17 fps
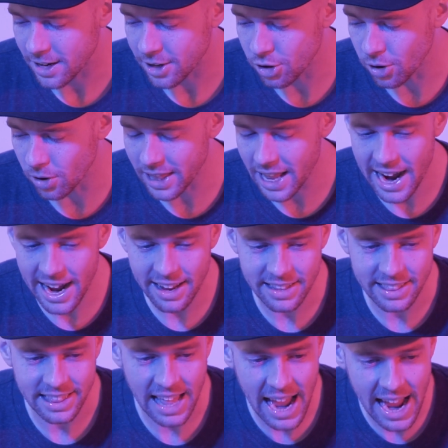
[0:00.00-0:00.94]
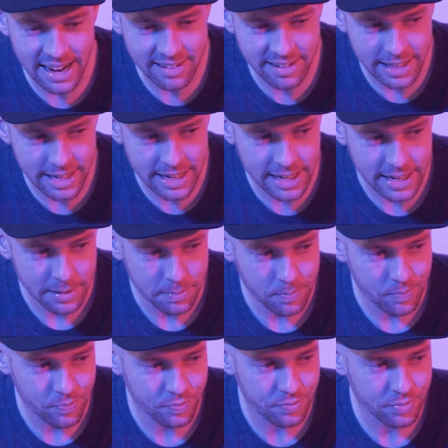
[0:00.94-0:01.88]
lastly,
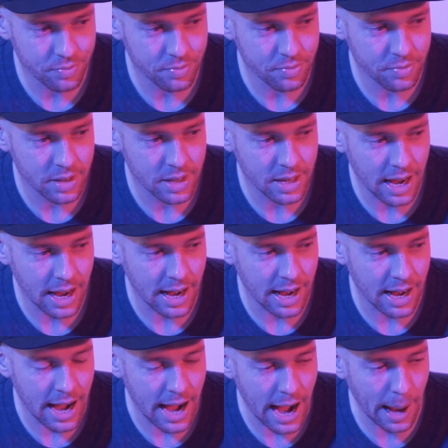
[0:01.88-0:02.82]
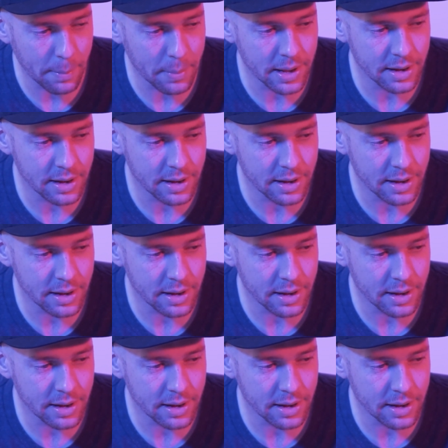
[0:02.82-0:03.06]
I've